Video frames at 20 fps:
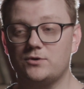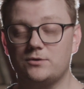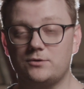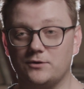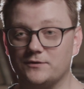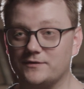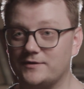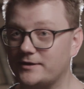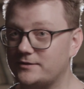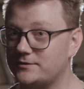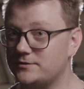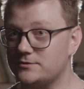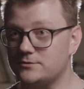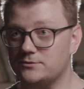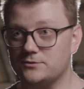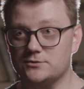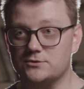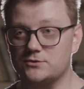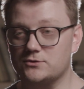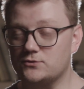contacted
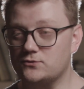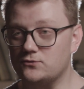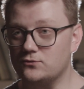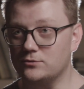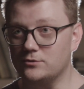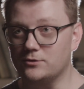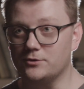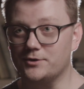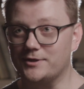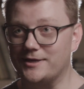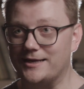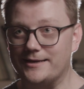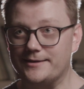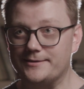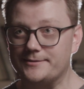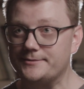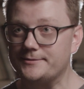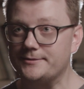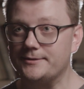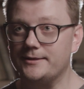the school
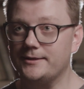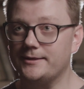again,